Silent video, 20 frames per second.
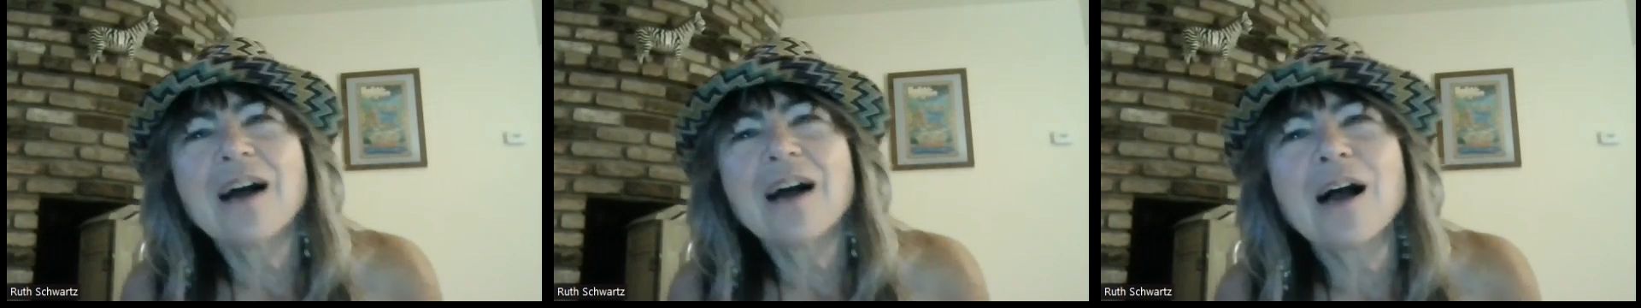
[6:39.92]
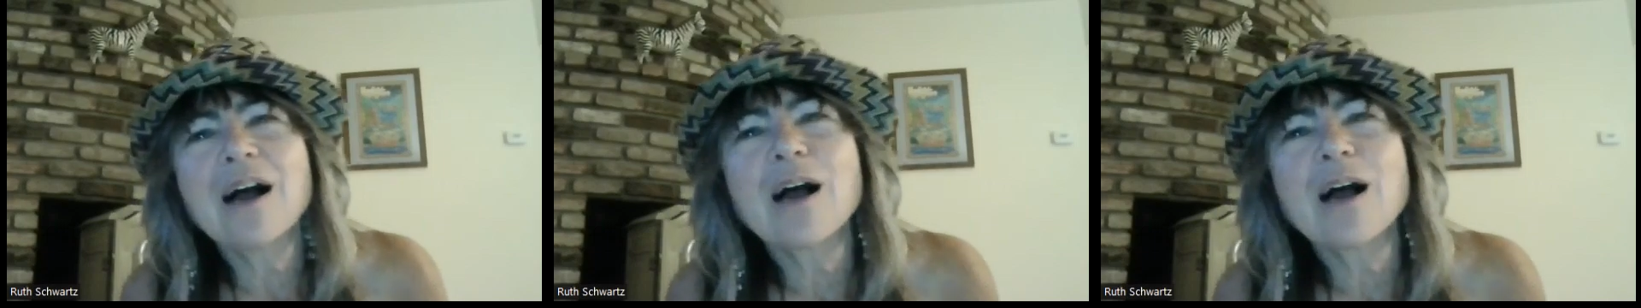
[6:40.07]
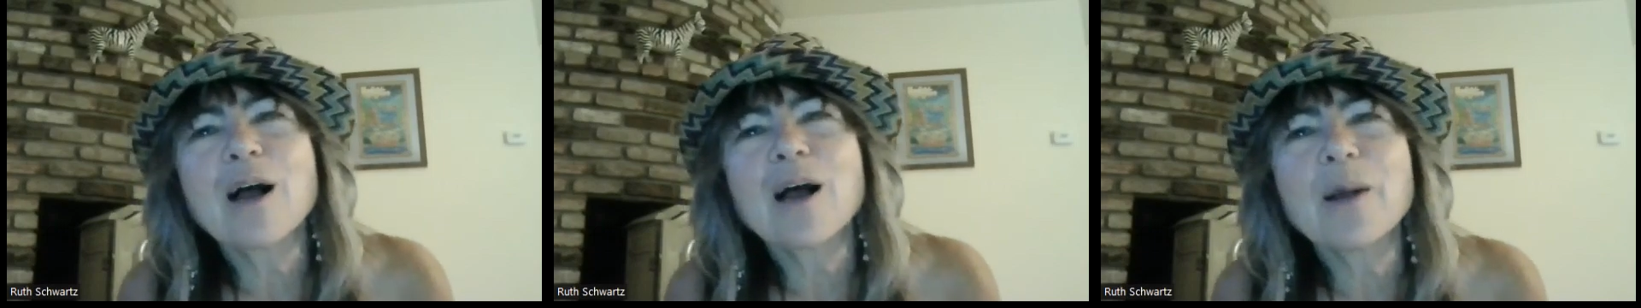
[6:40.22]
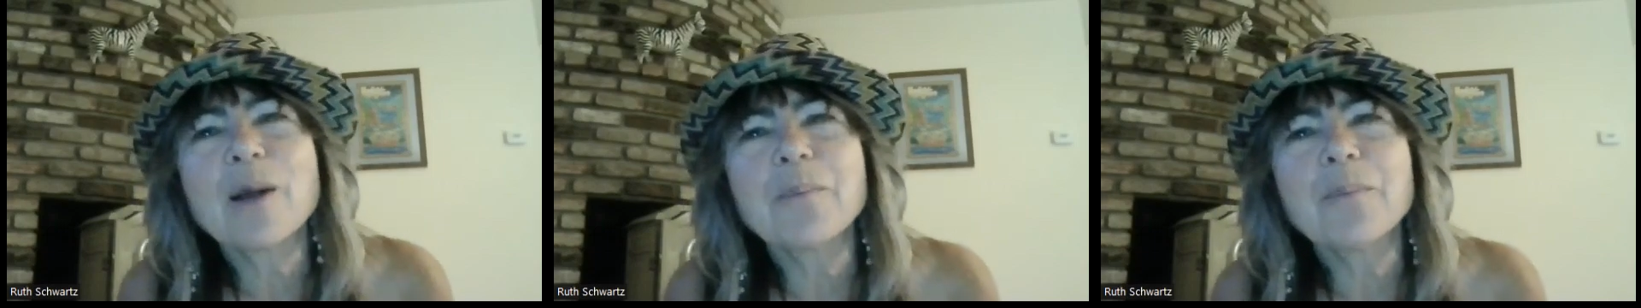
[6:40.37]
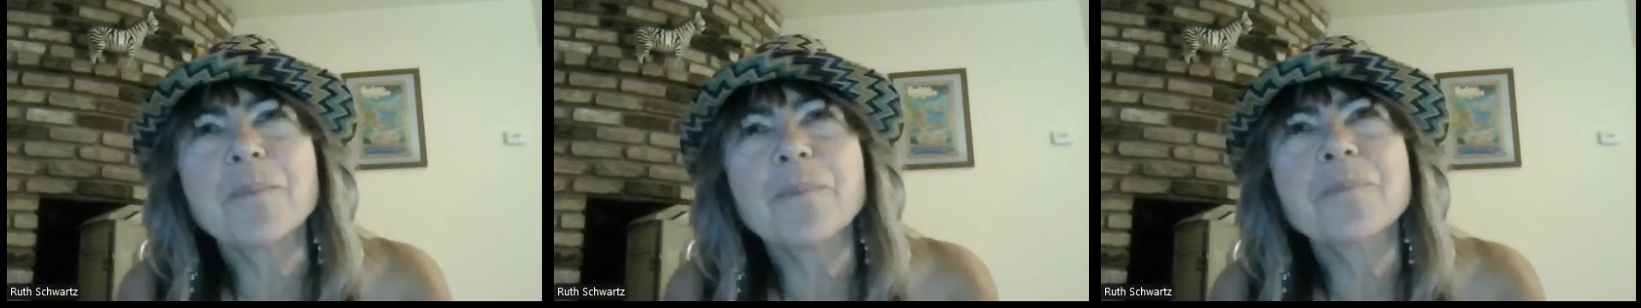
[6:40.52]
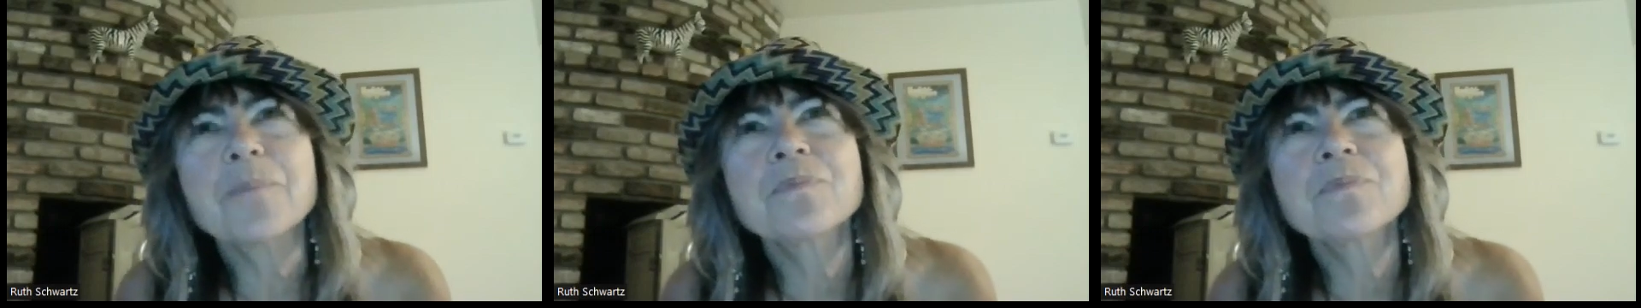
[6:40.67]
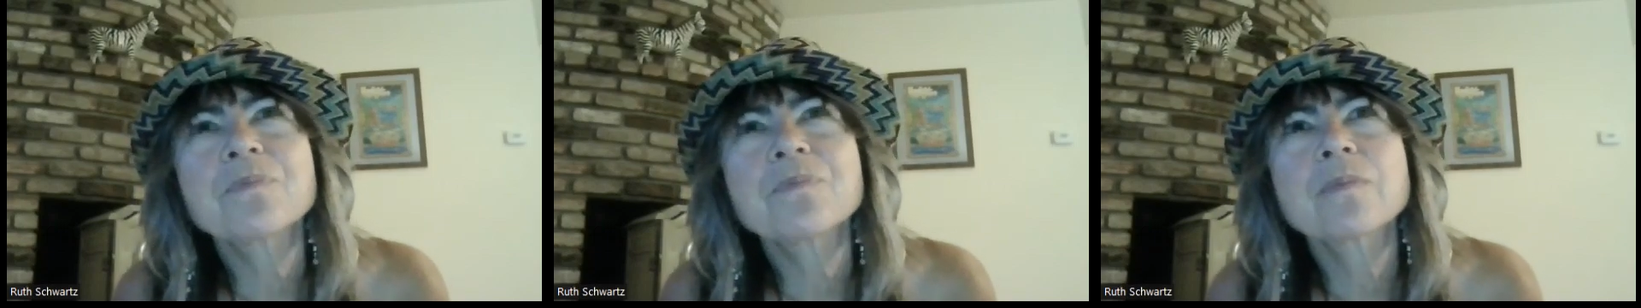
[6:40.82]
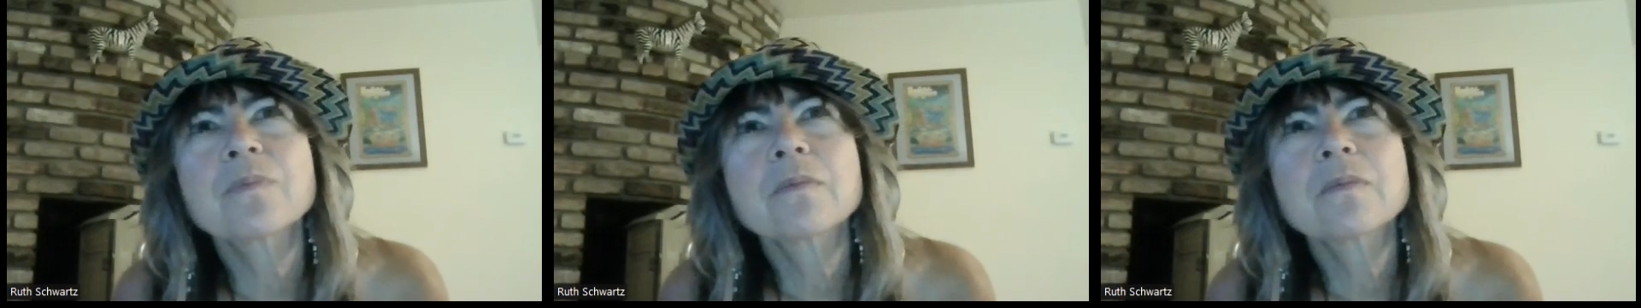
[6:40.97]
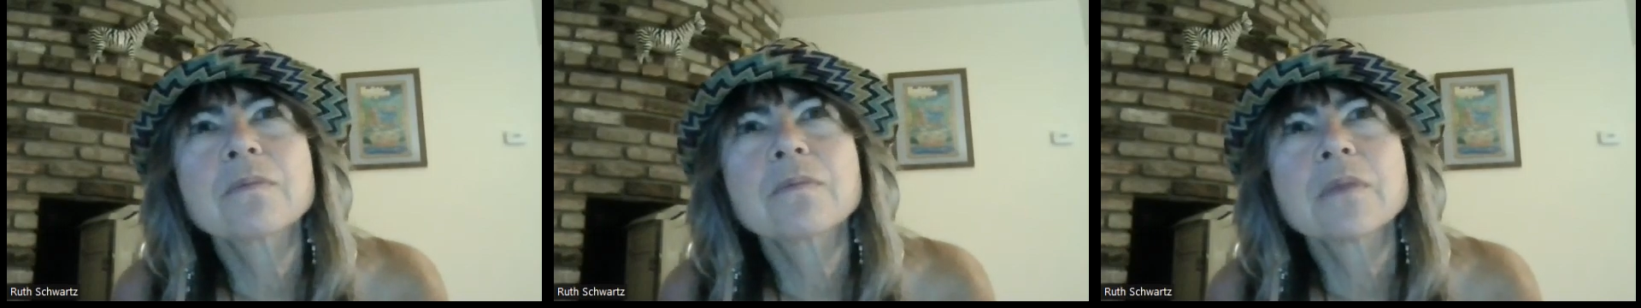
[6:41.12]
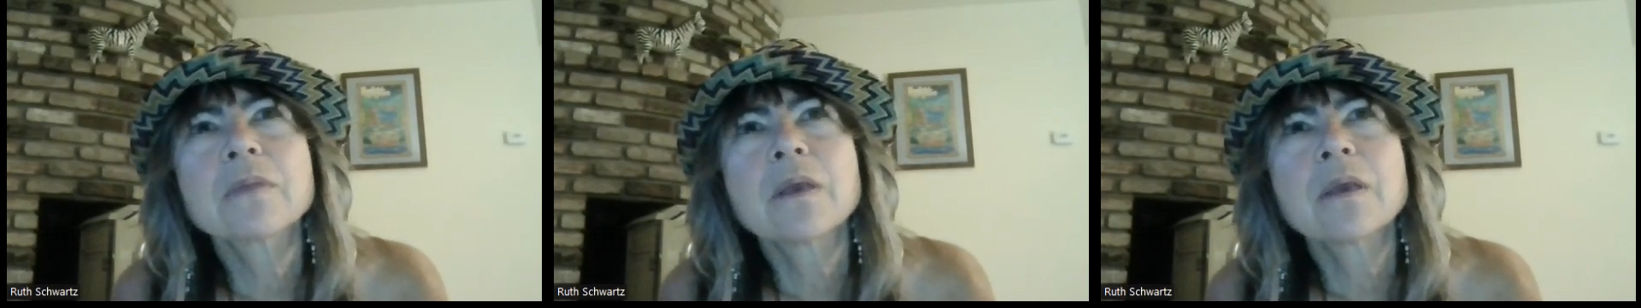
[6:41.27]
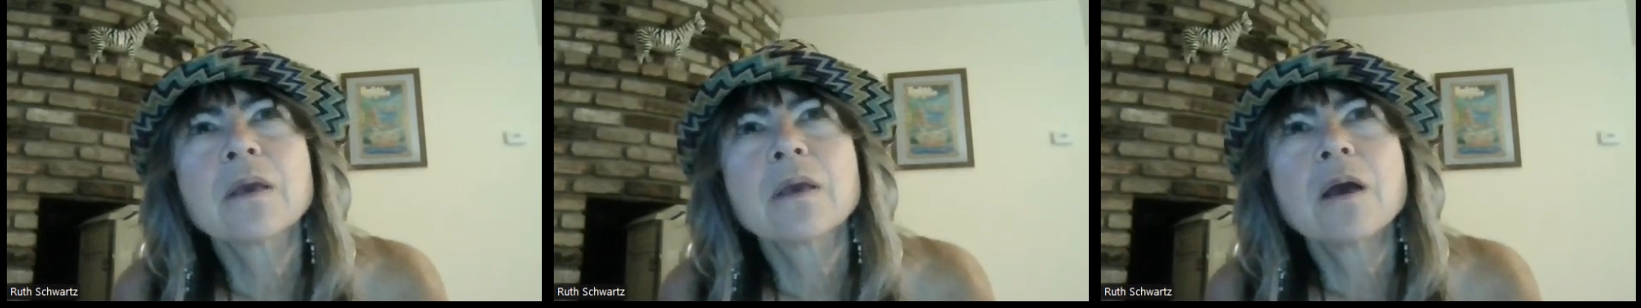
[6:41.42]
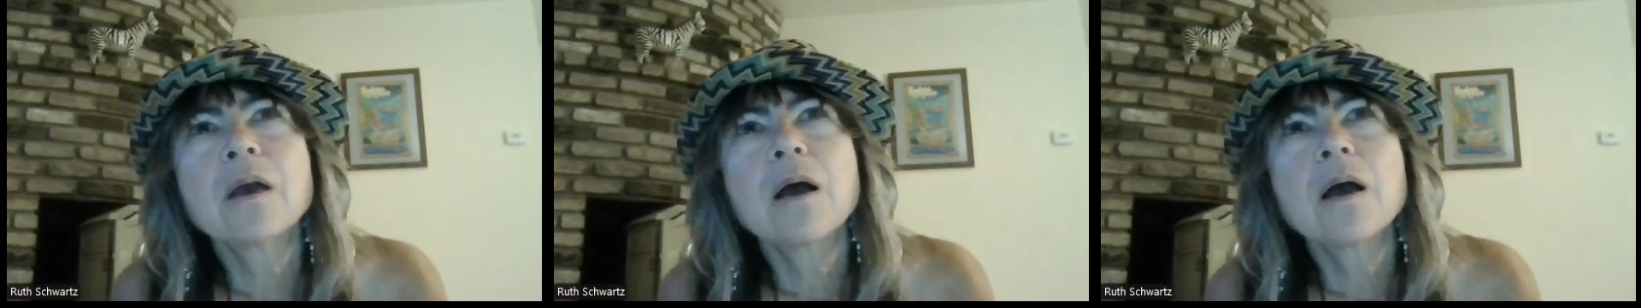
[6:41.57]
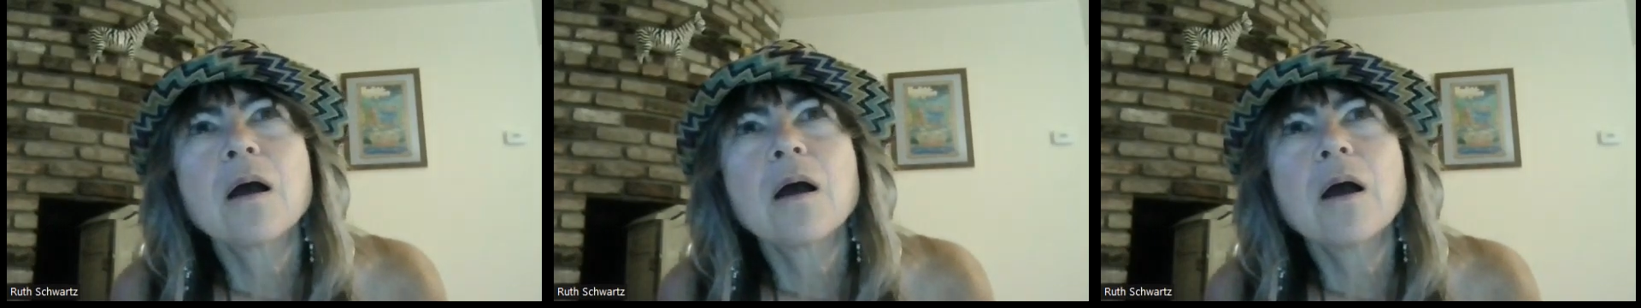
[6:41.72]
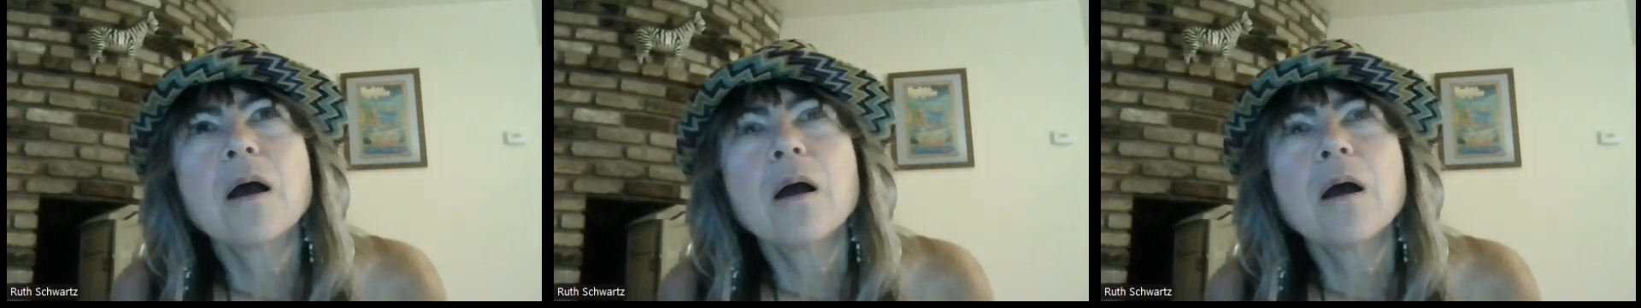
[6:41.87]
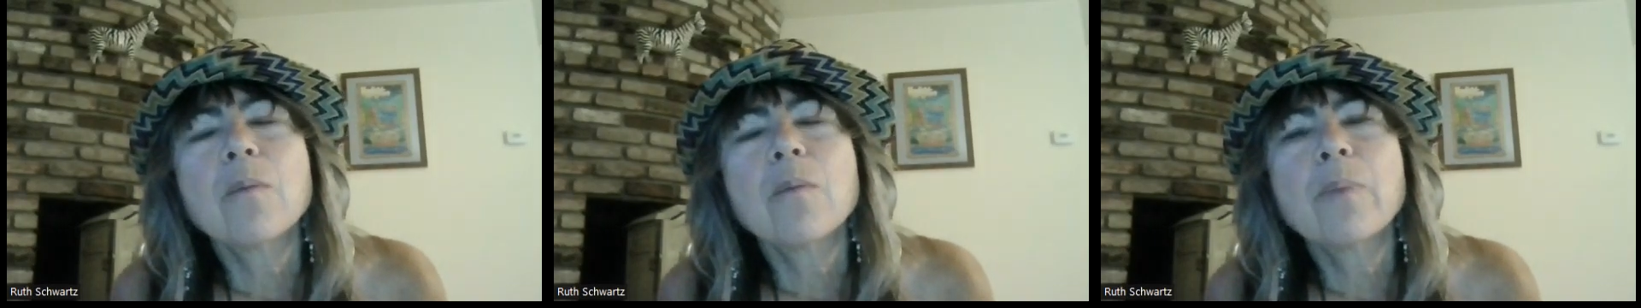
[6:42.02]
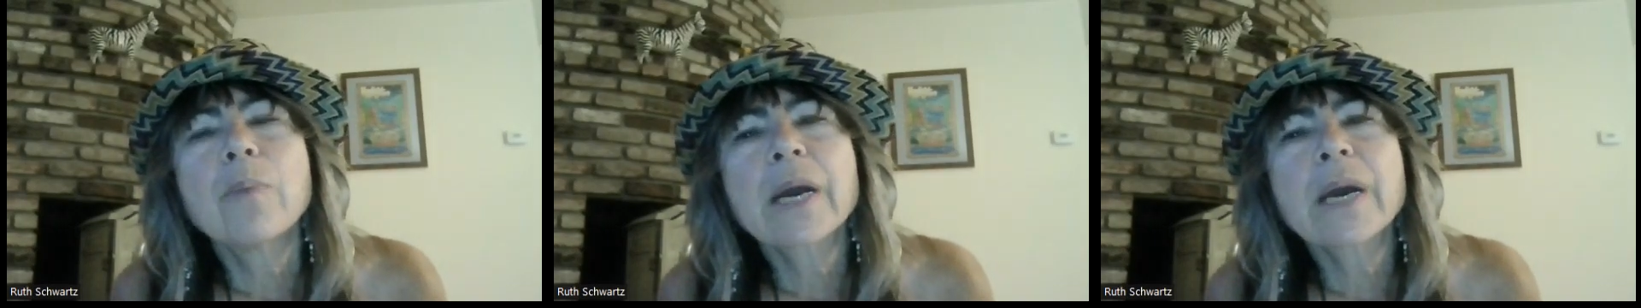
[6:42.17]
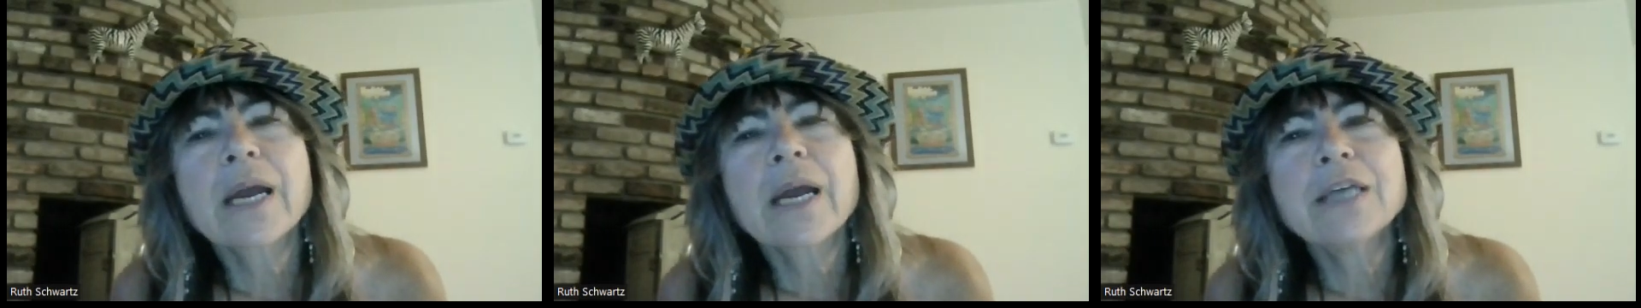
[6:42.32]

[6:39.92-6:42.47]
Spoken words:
Um, but